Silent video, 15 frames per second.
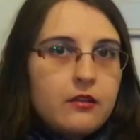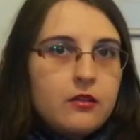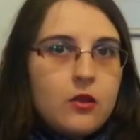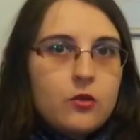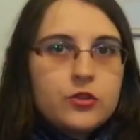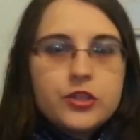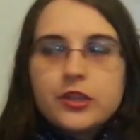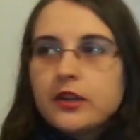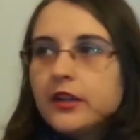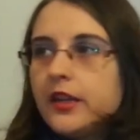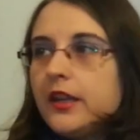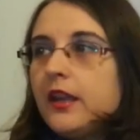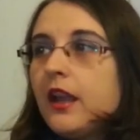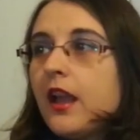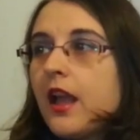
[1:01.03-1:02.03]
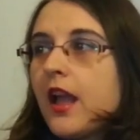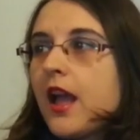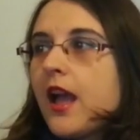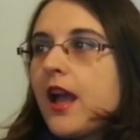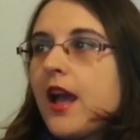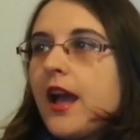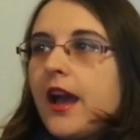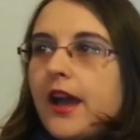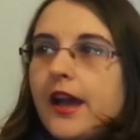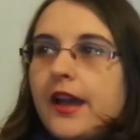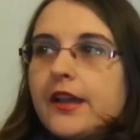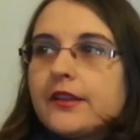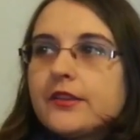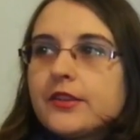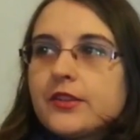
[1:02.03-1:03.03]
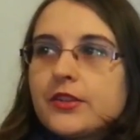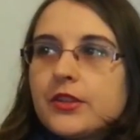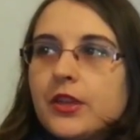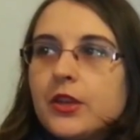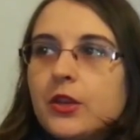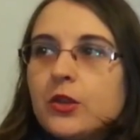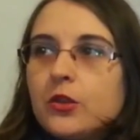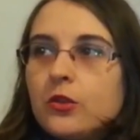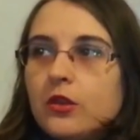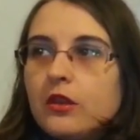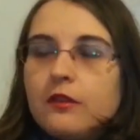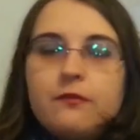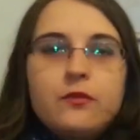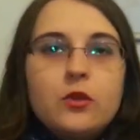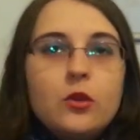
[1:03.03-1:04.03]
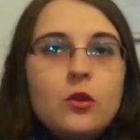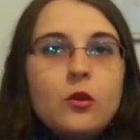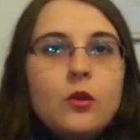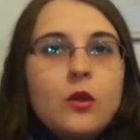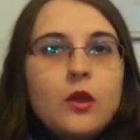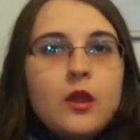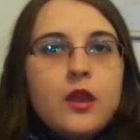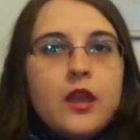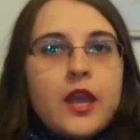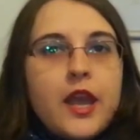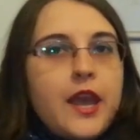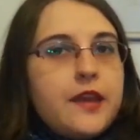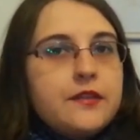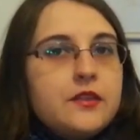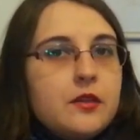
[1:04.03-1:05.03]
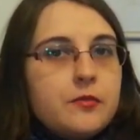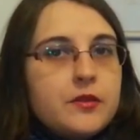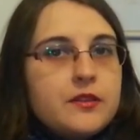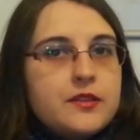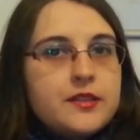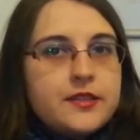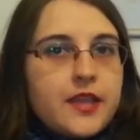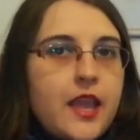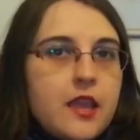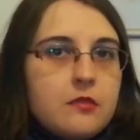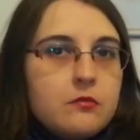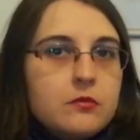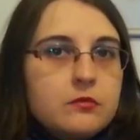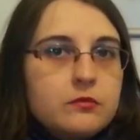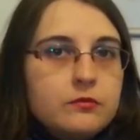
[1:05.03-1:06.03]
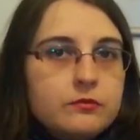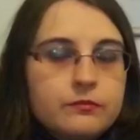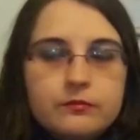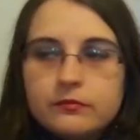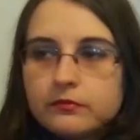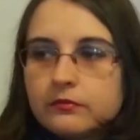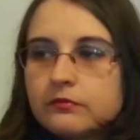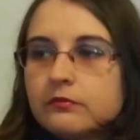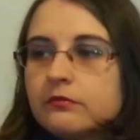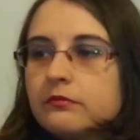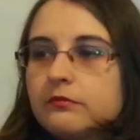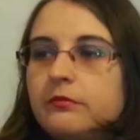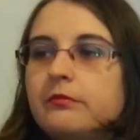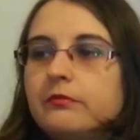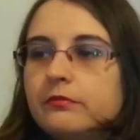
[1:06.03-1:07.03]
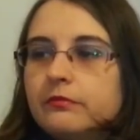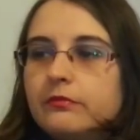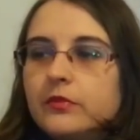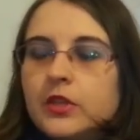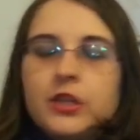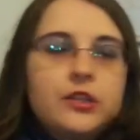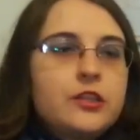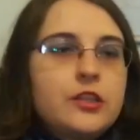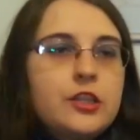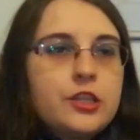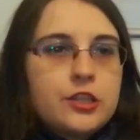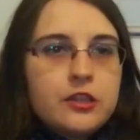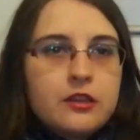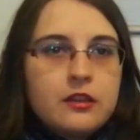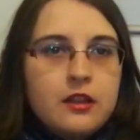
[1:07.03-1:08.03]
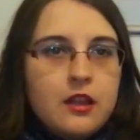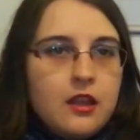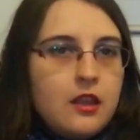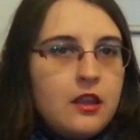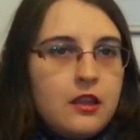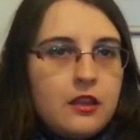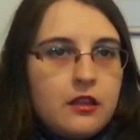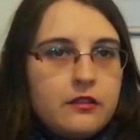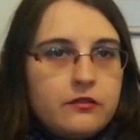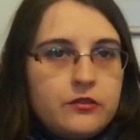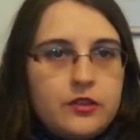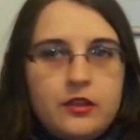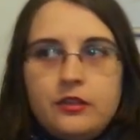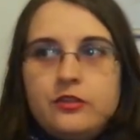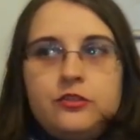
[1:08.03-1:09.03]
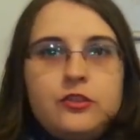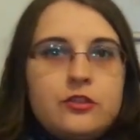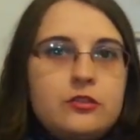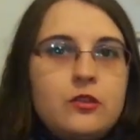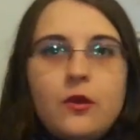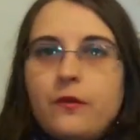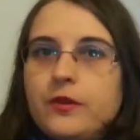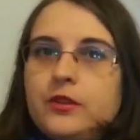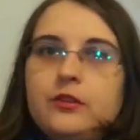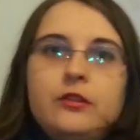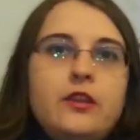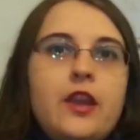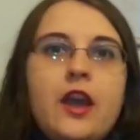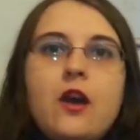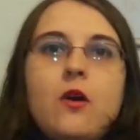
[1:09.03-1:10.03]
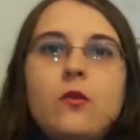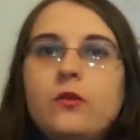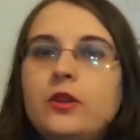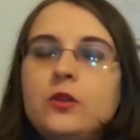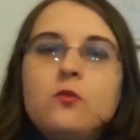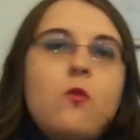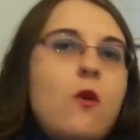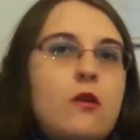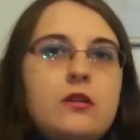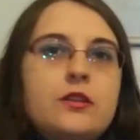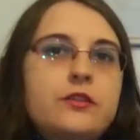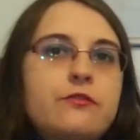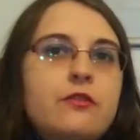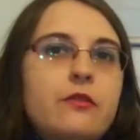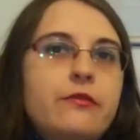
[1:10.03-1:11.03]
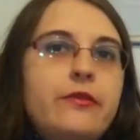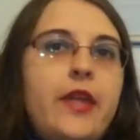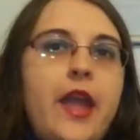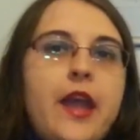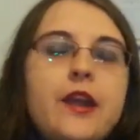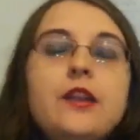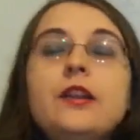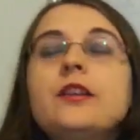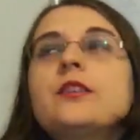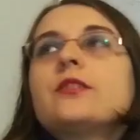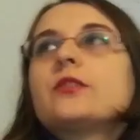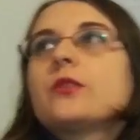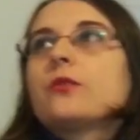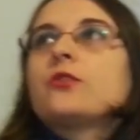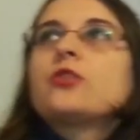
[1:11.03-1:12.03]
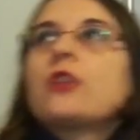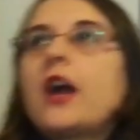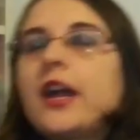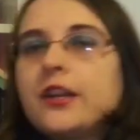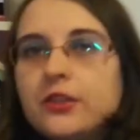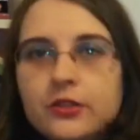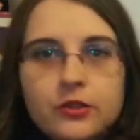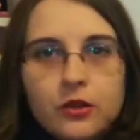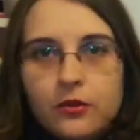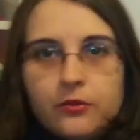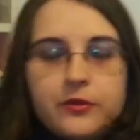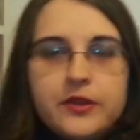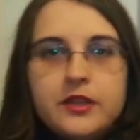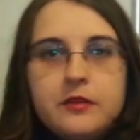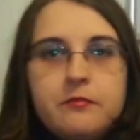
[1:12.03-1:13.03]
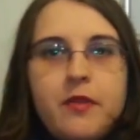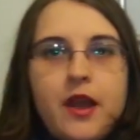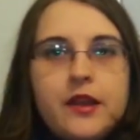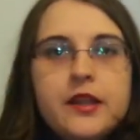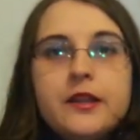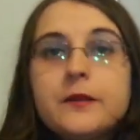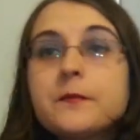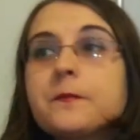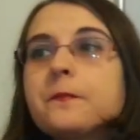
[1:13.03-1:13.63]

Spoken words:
logically, and if you end up in the same condition, it's just going to get only worse from there. So try to not really panic.